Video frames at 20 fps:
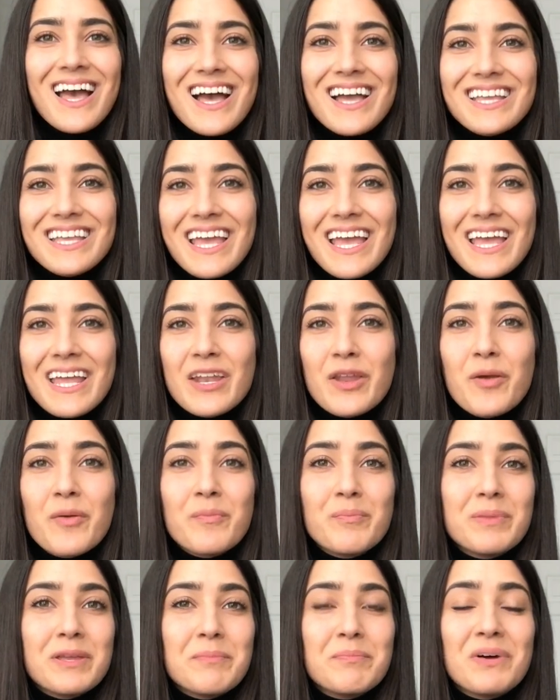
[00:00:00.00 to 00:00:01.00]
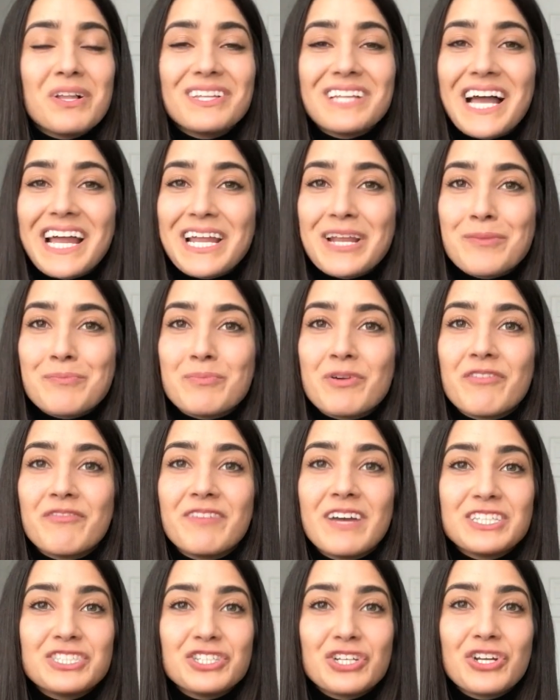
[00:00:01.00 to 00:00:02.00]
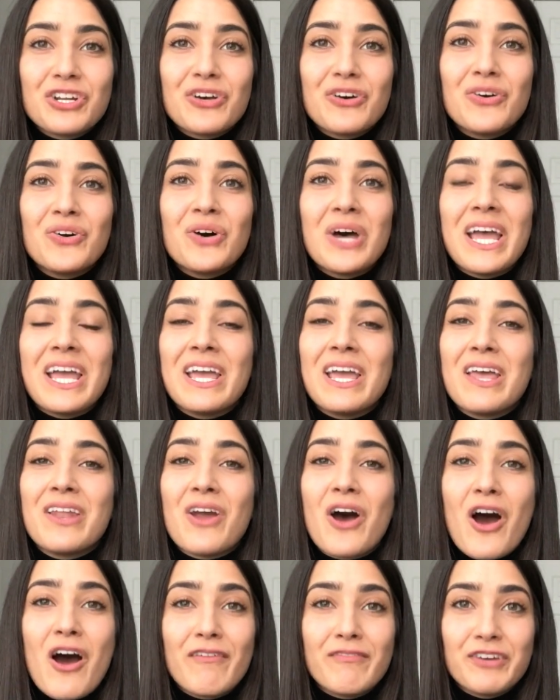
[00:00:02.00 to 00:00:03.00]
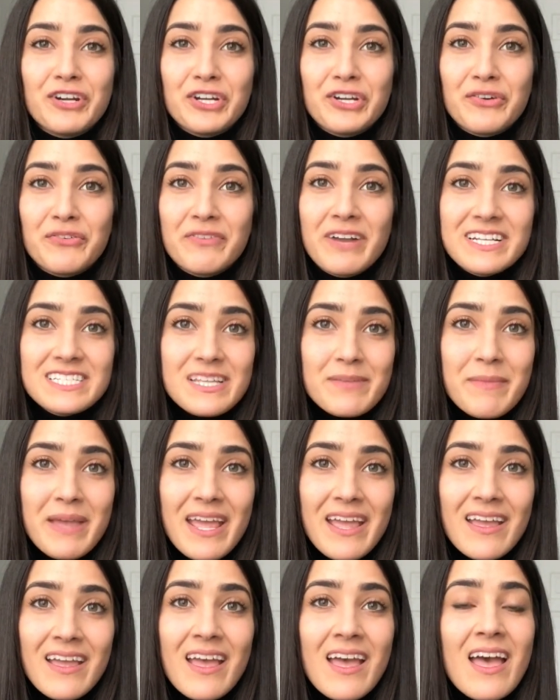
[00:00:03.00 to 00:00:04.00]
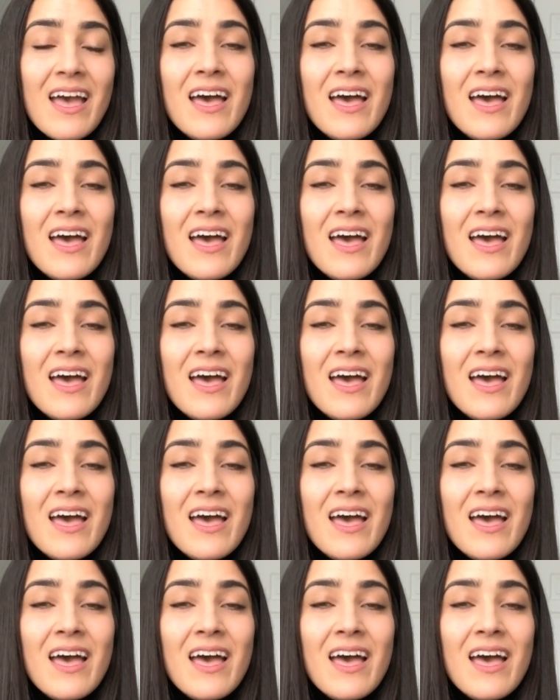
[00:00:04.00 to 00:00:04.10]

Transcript: Again, be polite and professional and offer your resume.